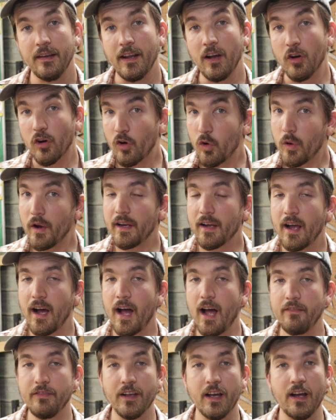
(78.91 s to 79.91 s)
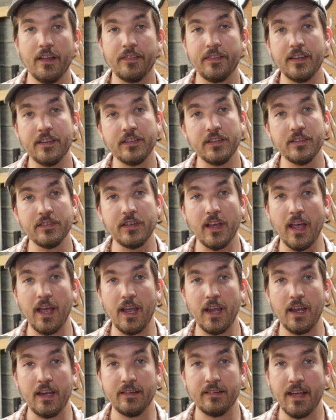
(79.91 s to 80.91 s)
Now a quick caveat, this is
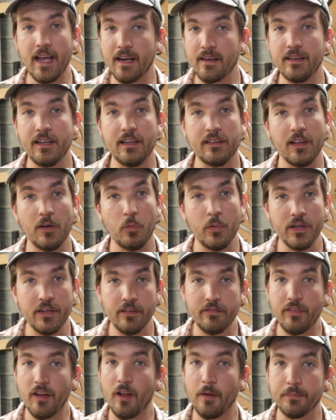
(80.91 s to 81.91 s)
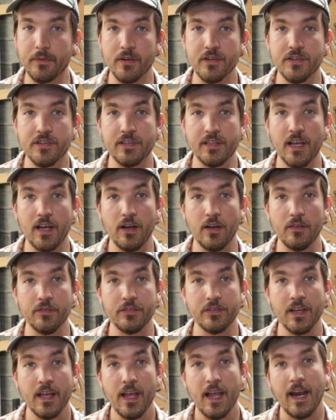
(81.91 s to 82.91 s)
a technique that we developed
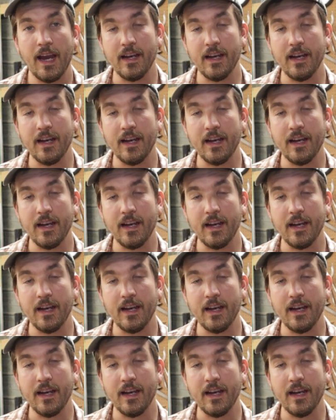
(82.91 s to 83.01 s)
ourselves,